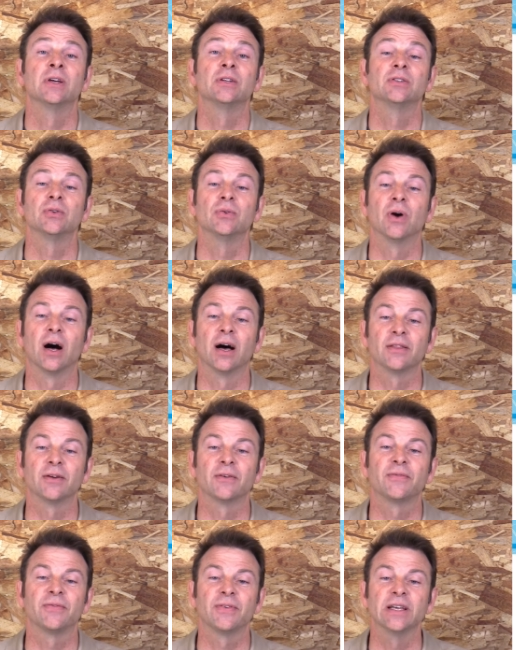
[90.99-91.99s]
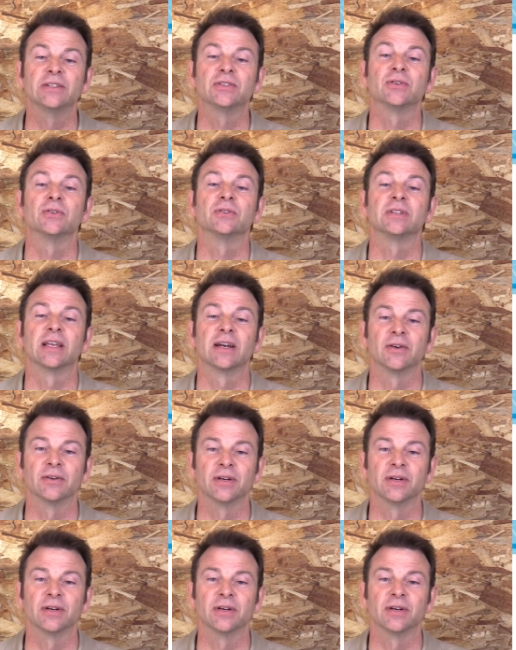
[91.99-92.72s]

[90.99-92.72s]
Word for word: to other features that are